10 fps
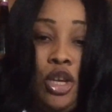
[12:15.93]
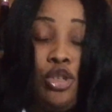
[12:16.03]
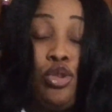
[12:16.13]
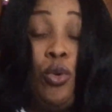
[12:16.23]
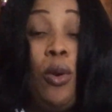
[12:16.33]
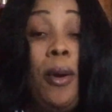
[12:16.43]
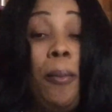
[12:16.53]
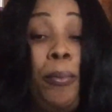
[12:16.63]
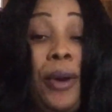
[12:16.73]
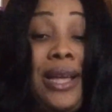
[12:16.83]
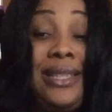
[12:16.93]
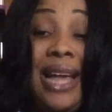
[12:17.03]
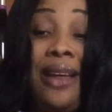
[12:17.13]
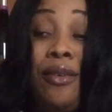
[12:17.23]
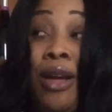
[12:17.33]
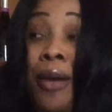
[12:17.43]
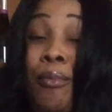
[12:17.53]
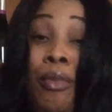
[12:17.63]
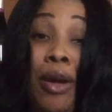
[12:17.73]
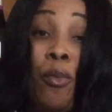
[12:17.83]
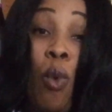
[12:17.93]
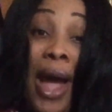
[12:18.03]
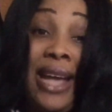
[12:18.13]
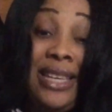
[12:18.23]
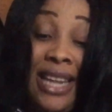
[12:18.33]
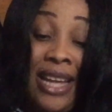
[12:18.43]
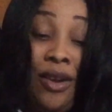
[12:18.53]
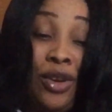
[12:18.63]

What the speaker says: So Prince and why they